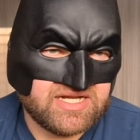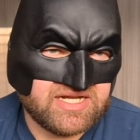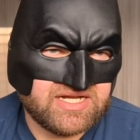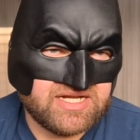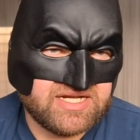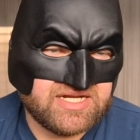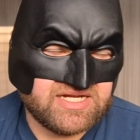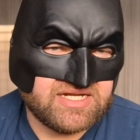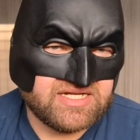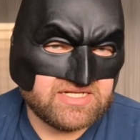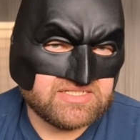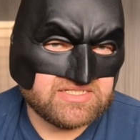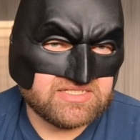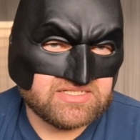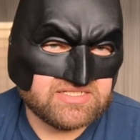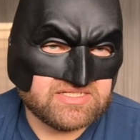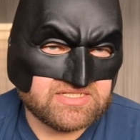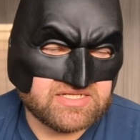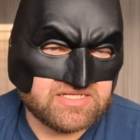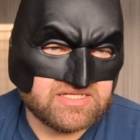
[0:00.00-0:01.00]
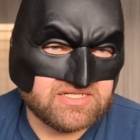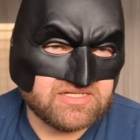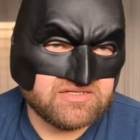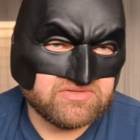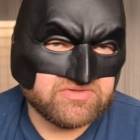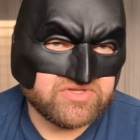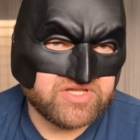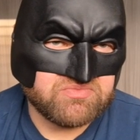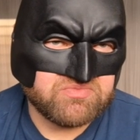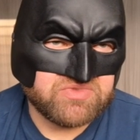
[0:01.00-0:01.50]
And
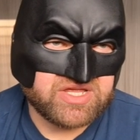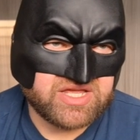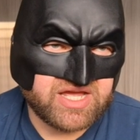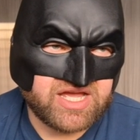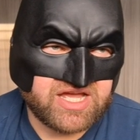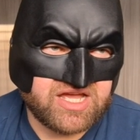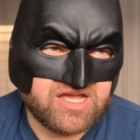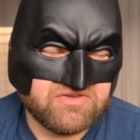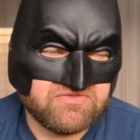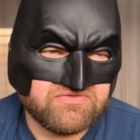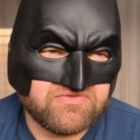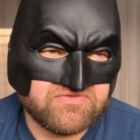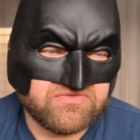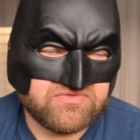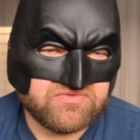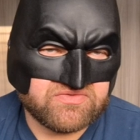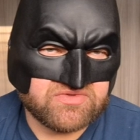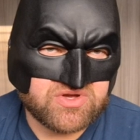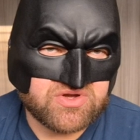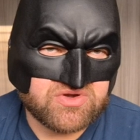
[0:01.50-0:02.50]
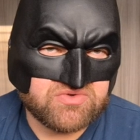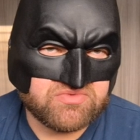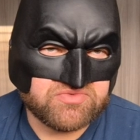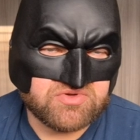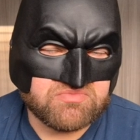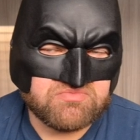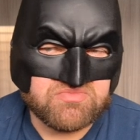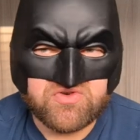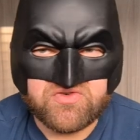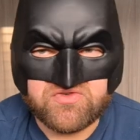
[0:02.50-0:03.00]
then we have,
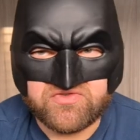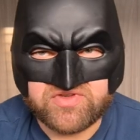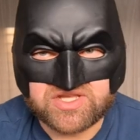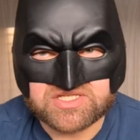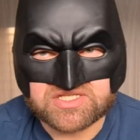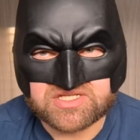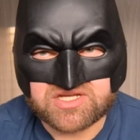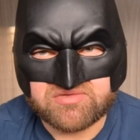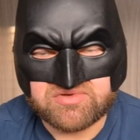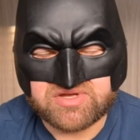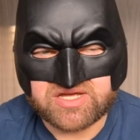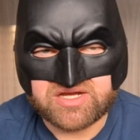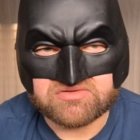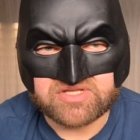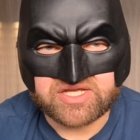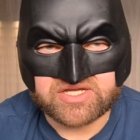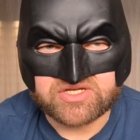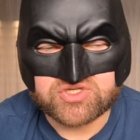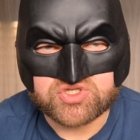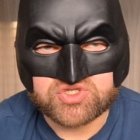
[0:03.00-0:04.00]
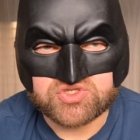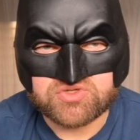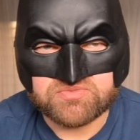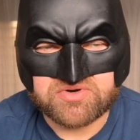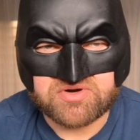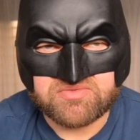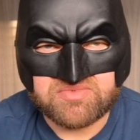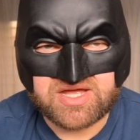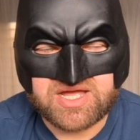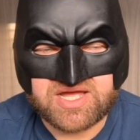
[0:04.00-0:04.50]
the movies coming out like
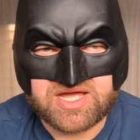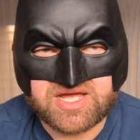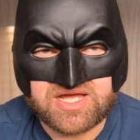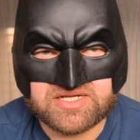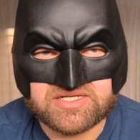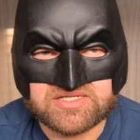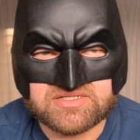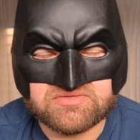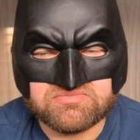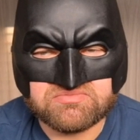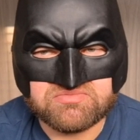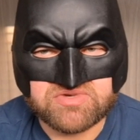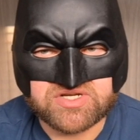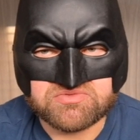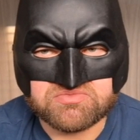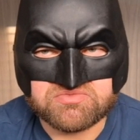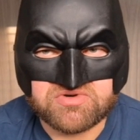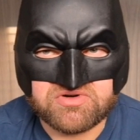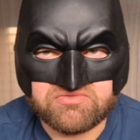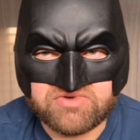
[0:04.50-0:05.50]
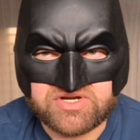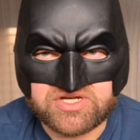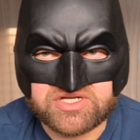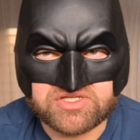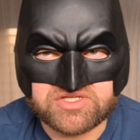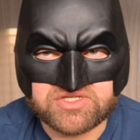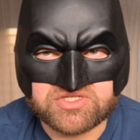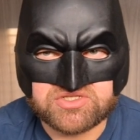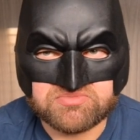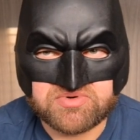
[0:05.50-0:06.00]
Superman, which were
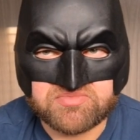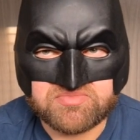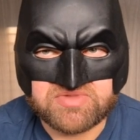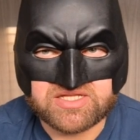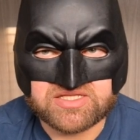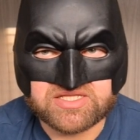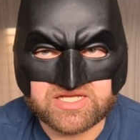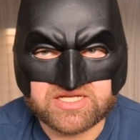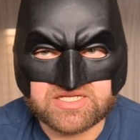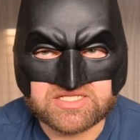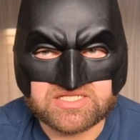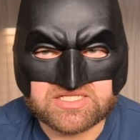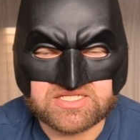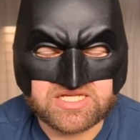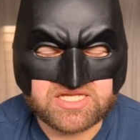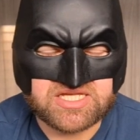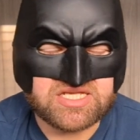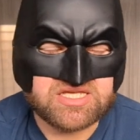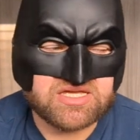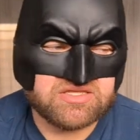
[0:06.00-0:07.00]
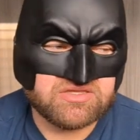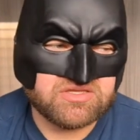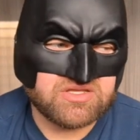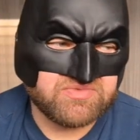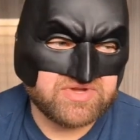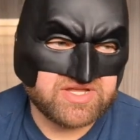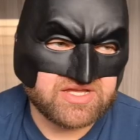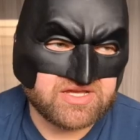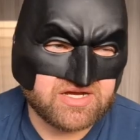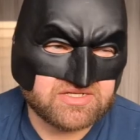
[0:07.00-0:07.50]
originally Superman Legacy, and
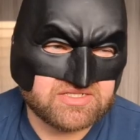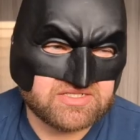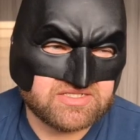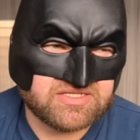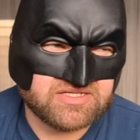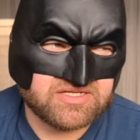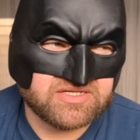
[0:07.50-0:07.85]
then we got,